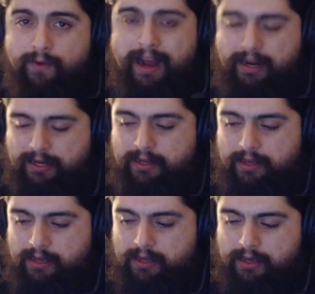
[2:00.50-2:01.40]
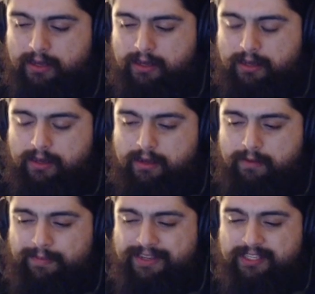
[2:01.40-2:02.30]
rock
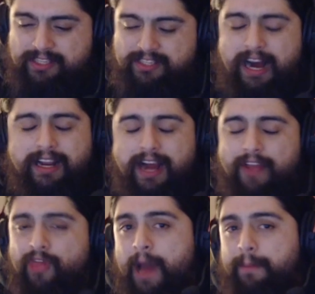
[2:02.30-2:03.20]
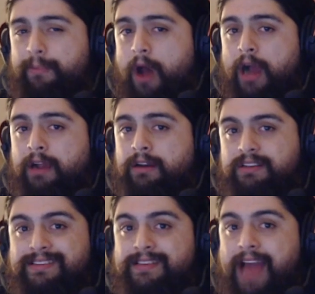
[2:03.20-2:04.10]
because it's not got that prog
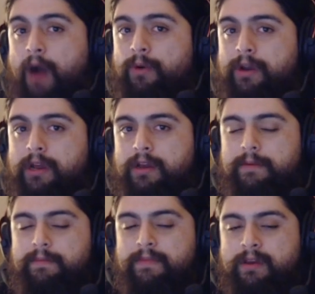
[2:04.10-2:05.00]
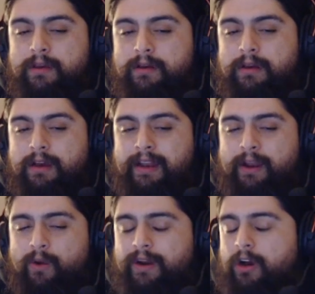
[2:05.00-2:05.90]
sound, and I
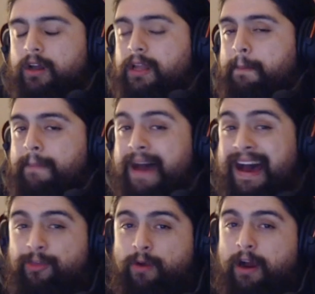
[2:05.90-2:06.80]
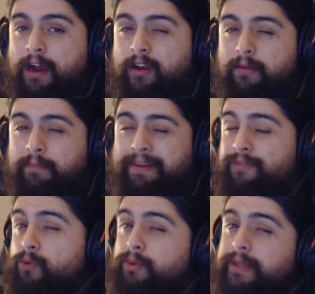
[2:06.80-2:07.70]
don't want to call it math rock. But
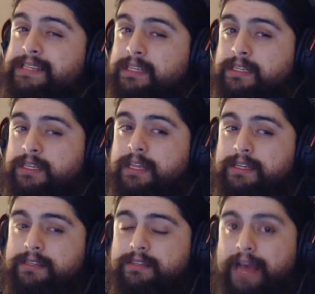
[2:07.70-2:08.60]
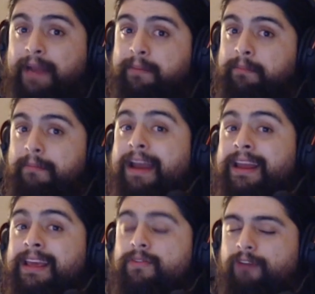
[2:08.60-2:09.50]
if you listen to this and
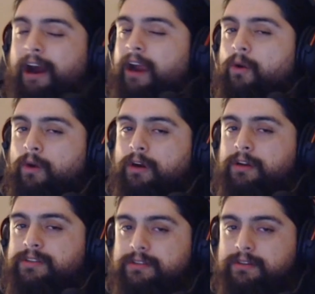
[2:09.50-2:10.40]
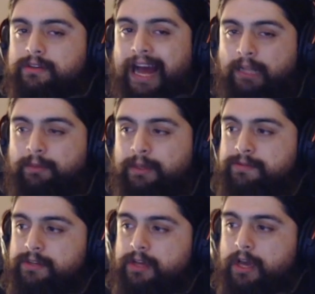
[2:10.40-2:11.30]
many Fireworks
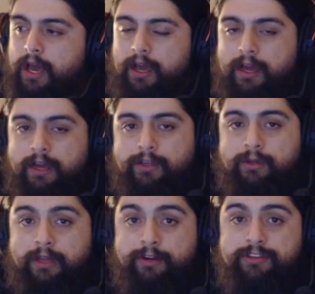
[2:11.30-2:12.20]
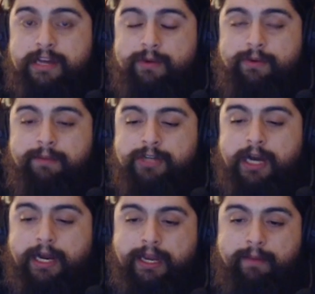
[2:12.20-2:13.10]
albums, you'll understand what I'm
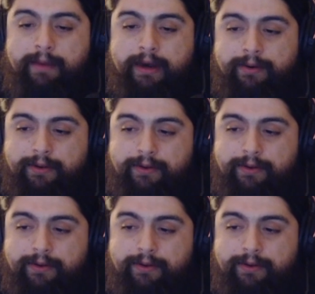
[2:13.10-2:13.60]
talking about.